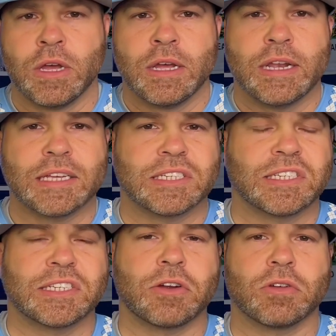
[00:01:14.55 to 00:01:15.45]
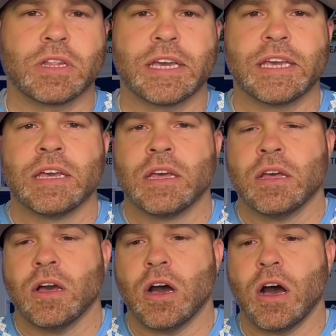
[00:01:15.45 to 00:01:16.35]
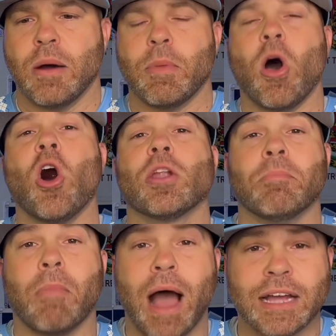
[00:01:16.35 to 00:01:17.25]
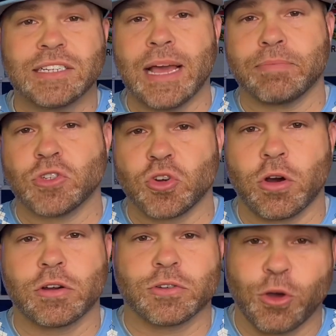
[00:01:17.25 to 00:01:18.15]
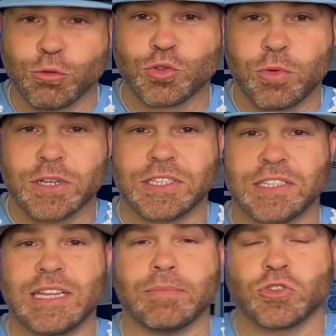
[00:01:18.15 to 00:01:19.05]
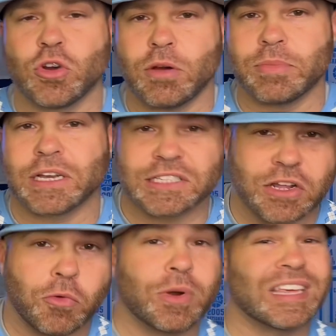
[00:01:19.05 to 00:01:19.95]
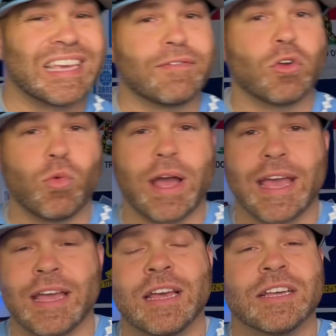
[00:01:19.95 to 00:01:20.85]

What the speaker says: necessarily on my depth chart, Coach Russ's depth chart, because I don't want to give it away.